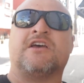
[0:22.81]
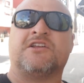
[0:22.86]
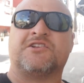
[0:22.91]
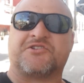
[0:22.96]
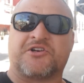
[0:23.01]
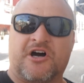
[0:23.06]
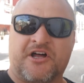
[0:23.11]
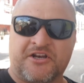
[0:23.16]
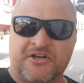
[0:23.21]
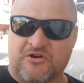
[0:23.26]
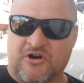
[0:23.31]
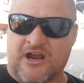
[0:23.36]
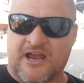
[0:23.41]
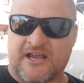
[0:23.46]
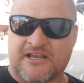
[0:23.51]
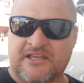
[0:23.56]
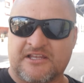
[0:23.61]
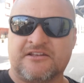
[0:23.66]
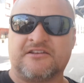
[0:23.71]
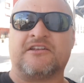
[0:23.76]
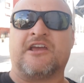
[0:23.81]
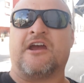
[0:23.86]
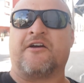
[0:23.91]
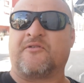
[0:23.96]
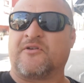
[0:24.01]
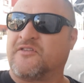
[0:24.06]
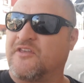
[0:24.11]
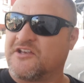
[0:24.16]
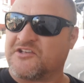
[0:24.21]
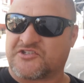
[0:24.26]
It's on and cracking.
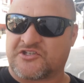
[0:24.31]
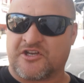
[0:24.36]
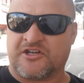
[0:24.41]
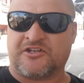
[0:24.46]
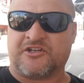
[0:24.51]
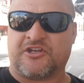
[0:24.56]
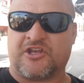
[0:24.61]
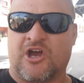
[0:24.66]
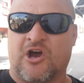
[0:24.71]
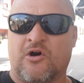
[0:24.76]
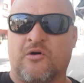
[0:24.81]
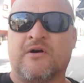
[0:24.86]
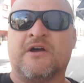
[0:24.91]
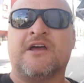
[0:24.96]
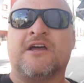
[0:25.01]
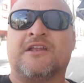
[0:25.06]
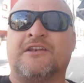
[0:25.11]
Everything's good to go.